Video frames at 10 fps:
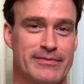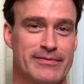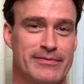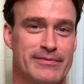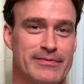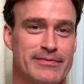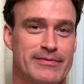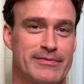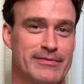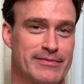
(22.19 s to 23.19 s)

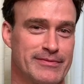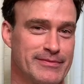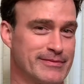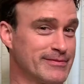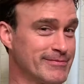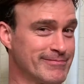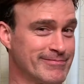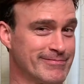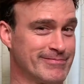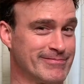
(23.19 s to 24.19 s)

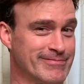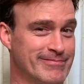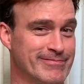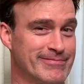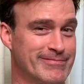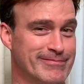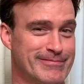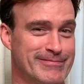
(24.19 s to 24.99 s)
This person isn't speaking.